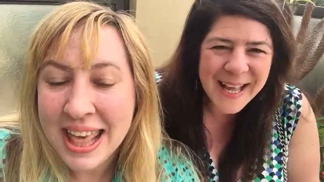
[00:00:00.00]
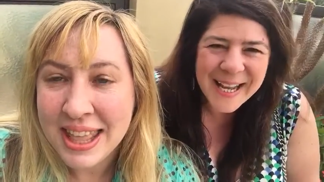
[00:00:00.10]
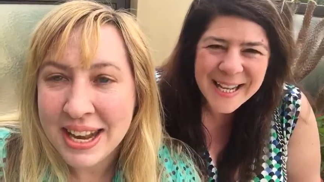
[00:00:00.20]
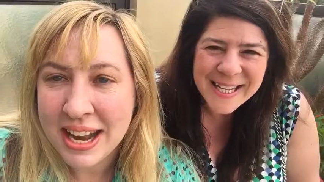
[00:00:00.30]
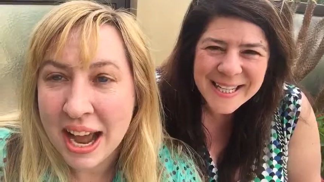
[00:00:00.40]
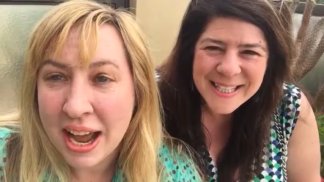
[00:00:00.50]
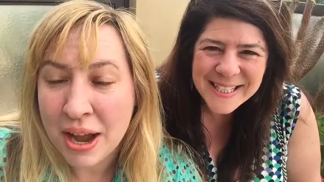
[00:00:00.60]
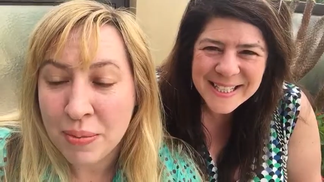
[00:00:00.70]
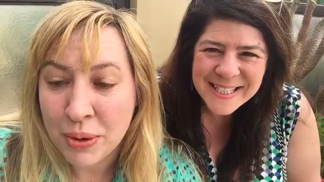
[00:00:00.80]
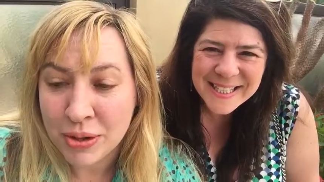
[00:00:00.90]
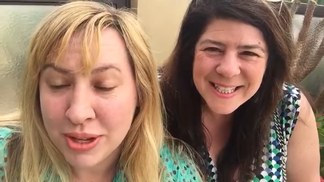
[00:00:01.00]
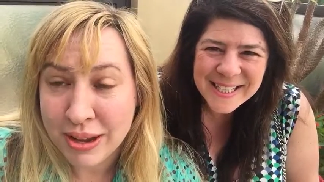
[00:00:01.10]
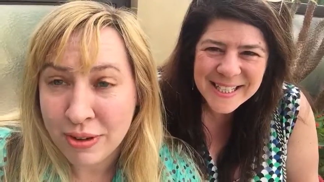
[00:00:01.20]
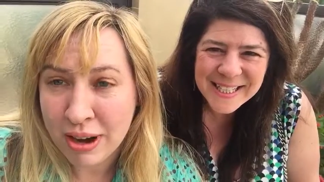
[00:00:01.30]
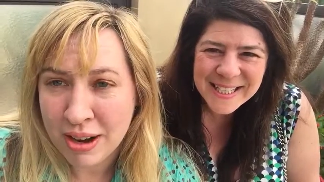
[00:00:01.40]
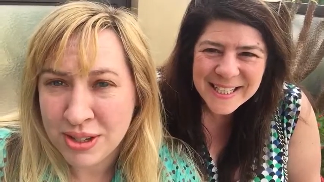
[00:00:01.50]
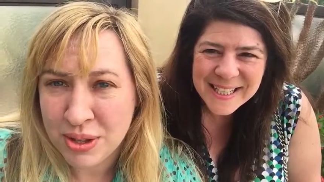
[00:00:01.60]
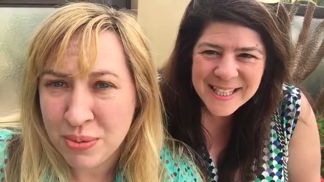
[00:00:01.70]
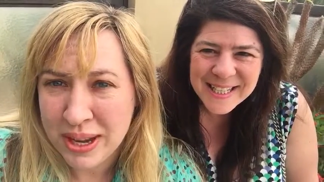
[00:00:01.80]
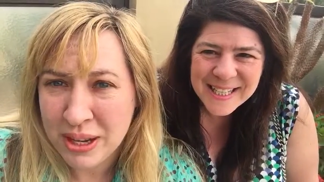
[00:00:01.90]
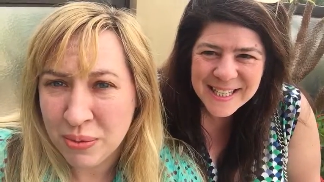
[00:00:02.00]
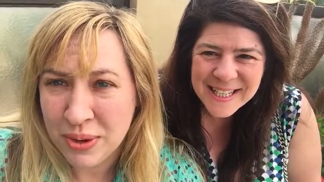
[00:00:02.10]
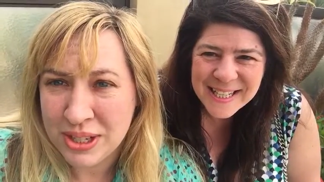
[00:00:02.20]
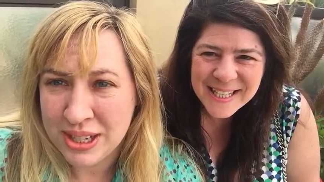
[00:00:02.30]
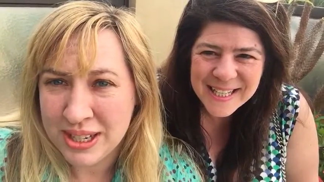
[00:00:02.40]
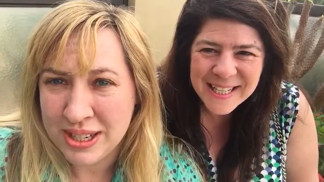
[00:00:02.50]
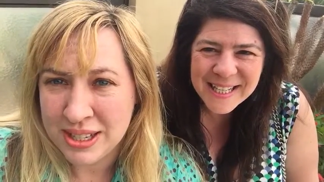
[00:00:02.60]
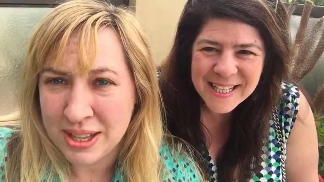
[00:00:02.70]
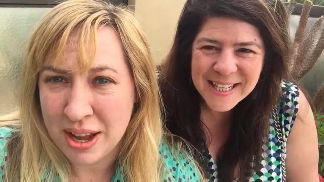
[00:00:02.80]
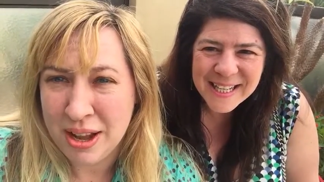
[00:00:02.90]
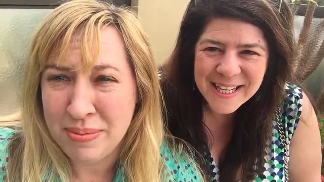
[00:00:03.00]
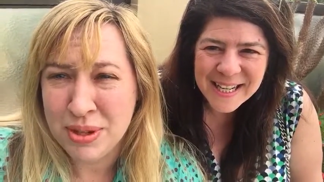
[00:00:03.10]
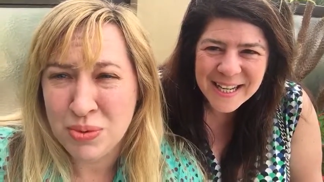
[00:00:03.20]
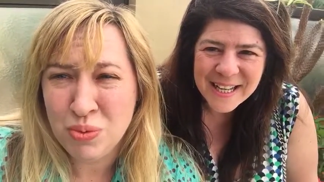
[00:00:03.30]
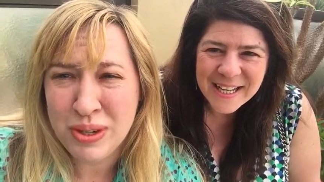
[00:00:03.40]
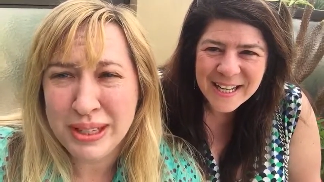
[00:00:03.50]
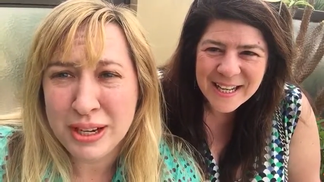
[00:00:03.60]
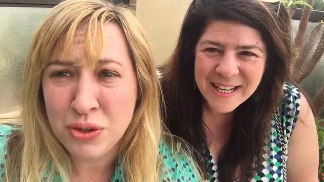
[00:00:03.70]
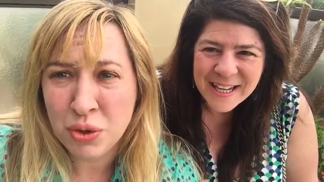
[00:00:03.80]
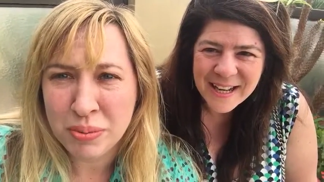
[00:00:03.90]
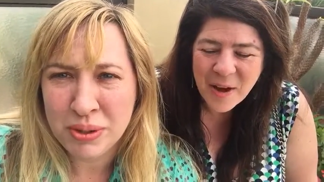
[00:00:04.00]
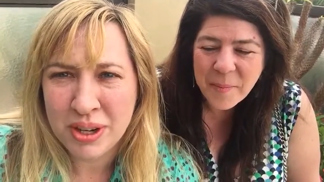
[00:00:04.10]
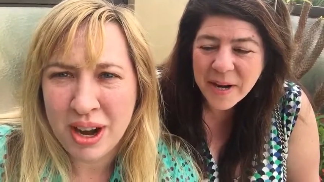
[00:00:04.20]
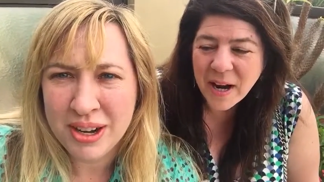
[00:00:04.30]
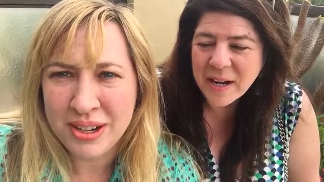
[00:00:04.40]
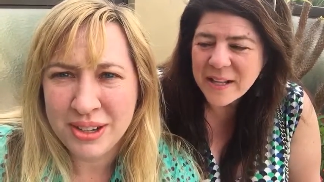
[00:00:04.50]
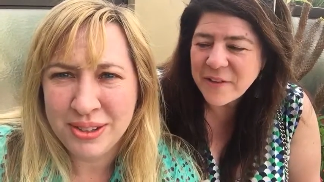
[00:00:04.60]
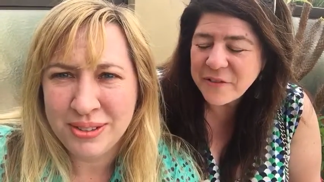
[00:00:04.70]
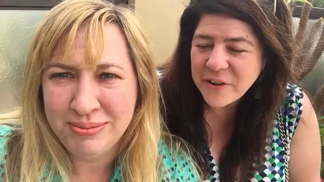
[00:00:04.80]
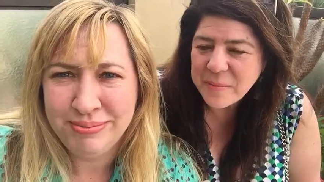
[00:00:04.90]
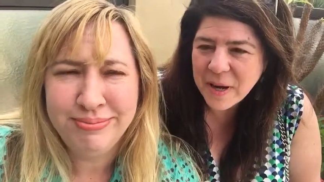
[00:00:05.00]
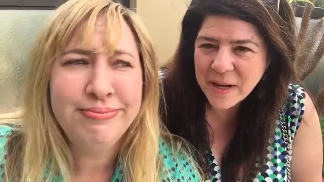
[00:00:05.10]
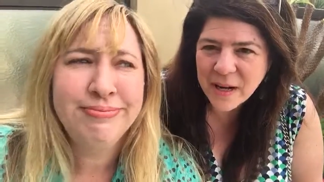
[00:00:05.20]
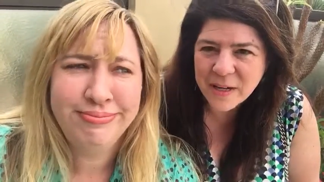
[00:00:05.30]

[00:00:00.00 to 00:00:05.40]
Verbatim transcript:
Speaker 1: And then um, we also have our House of the Week, which is um, this really adorable oh my condo. God, Fremont